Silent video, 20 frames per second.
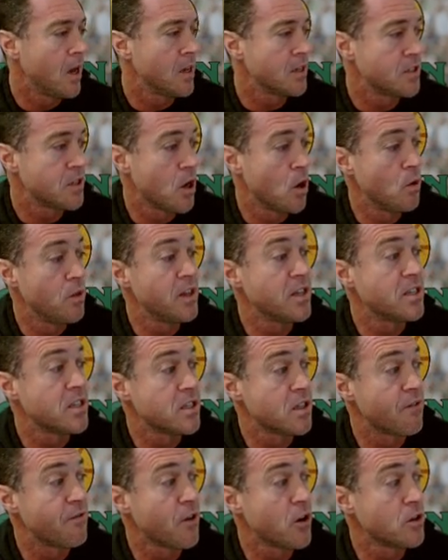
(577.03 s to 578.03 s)
So this
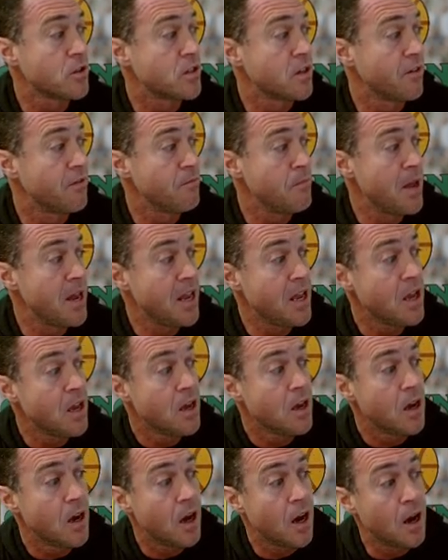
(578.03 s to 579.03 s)
is the first of many
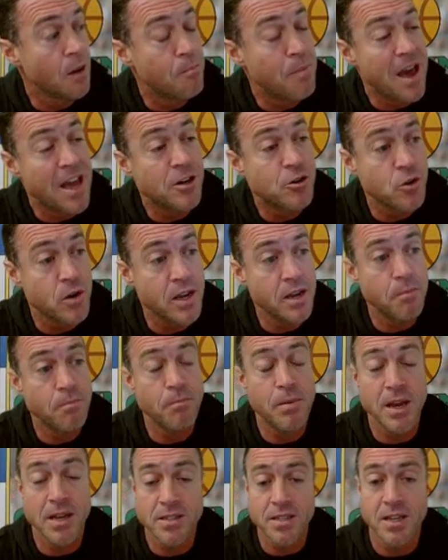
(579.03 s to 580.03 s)

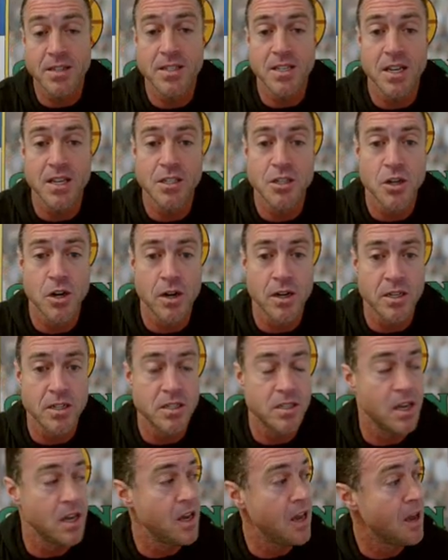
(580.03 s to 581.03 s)
Pedri PSA 10s you're going to
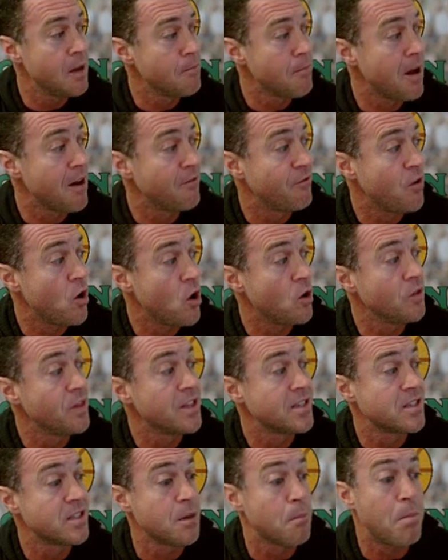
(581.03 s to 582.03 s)
see in my vault, and
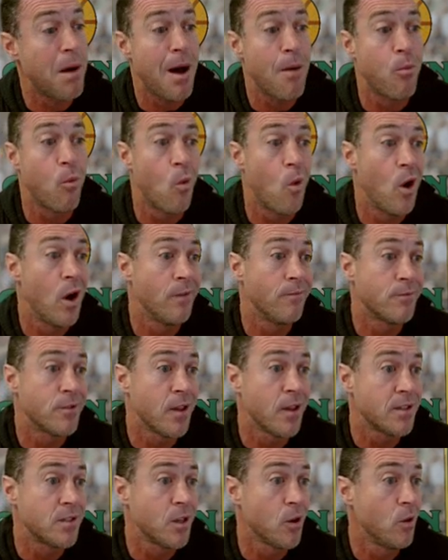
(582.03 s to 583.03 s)
this is a Pop 1,
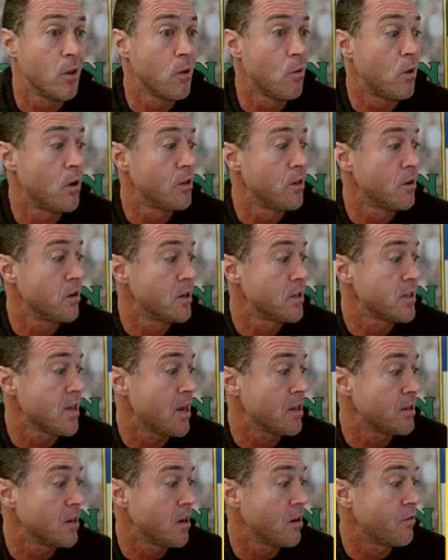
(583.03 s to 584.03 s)
so that's the only one there is
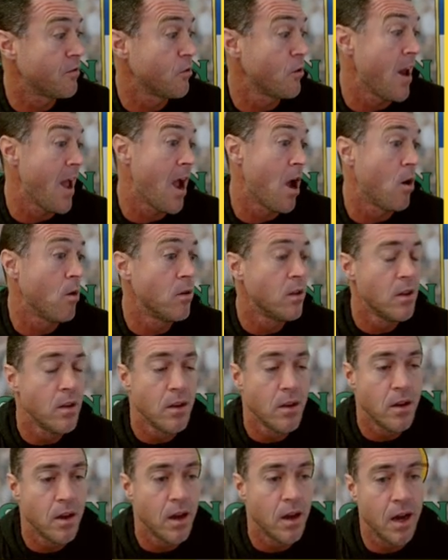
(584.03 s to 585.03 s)
out there for now.
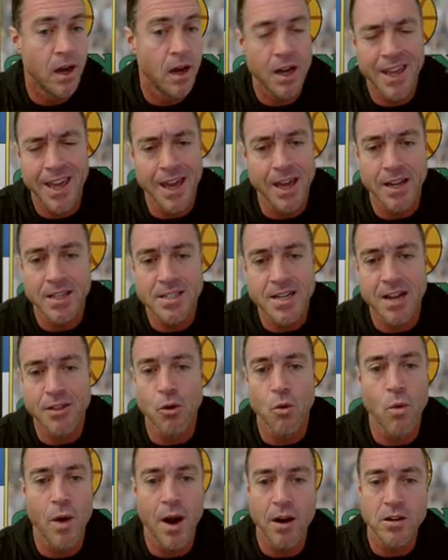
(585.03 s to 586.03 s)
Again, it's not
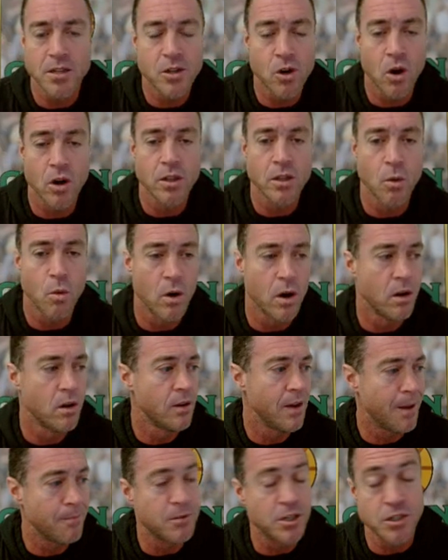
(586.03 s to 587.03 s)
the rarest card in the
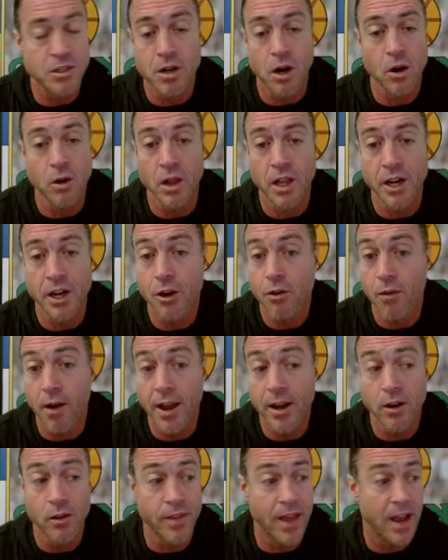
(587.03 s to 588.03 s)
world. I'm just early to
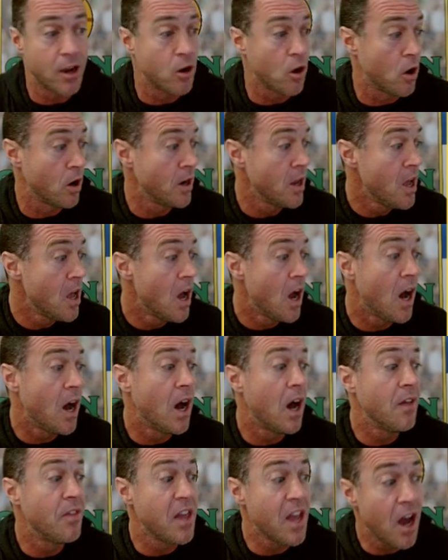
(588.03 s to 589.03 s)
grade on that card.
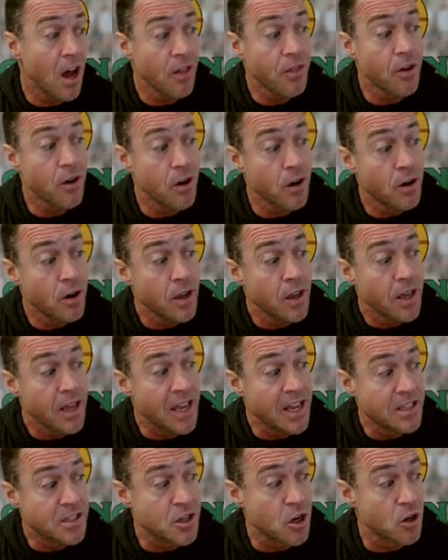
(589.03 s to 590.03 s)
The other
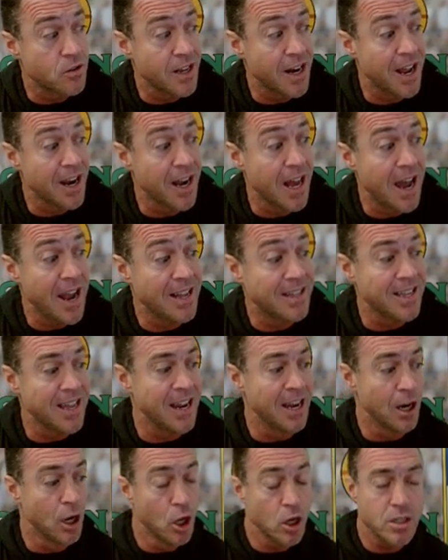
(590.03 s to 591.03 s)
insert that I liked,
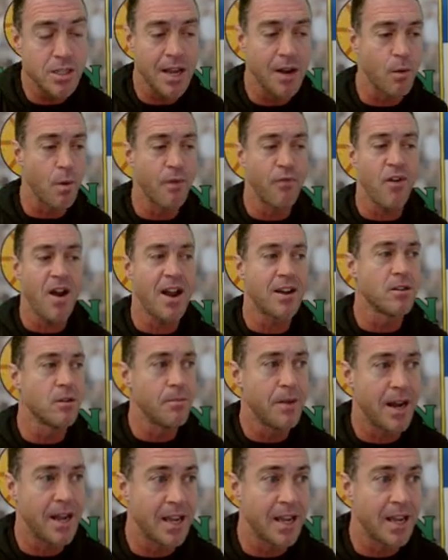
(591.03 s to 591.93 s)
and it looks like a refractor, but